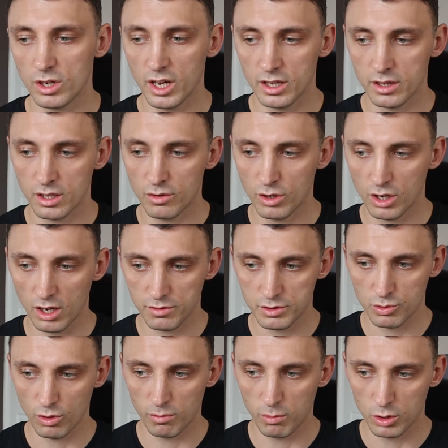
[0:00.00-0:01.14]
again, you have
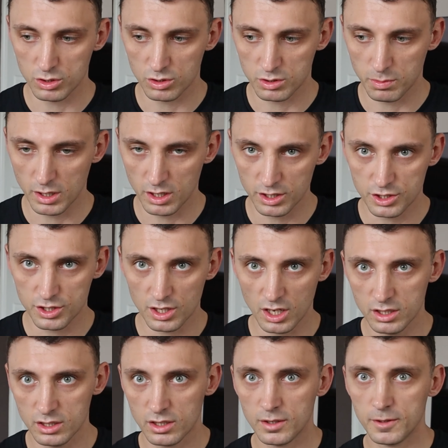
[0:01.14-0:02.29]
12 bottles per each side.